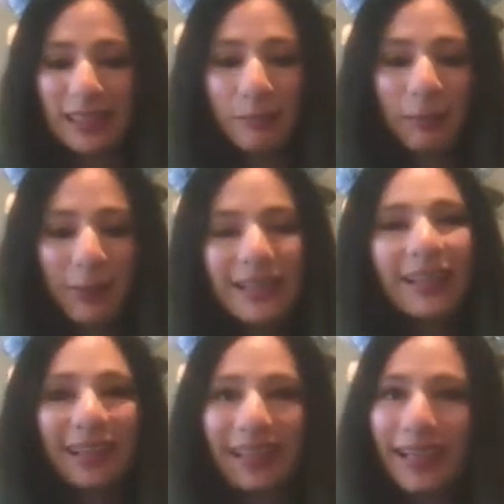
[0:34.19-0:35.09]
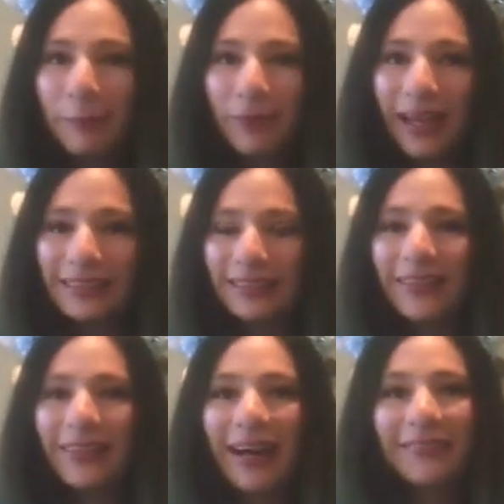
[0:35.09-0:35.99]
but basically a couple nights
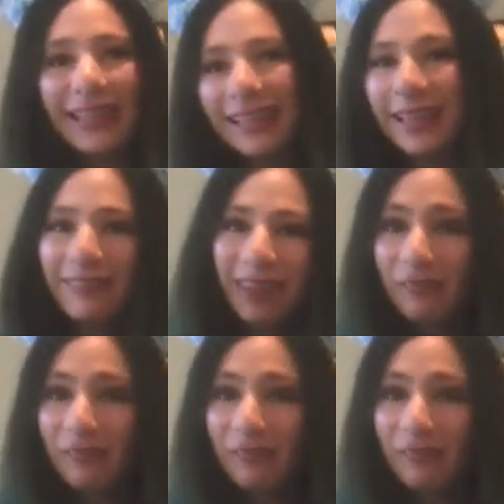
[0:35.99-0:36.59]
ago, I was like getting ready